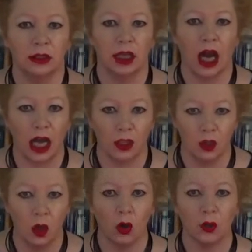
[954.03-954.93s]
are
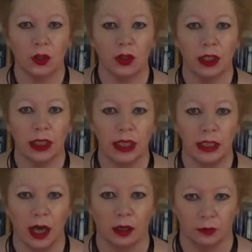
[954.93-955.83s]
not
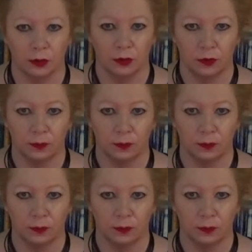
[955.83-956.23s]
enough.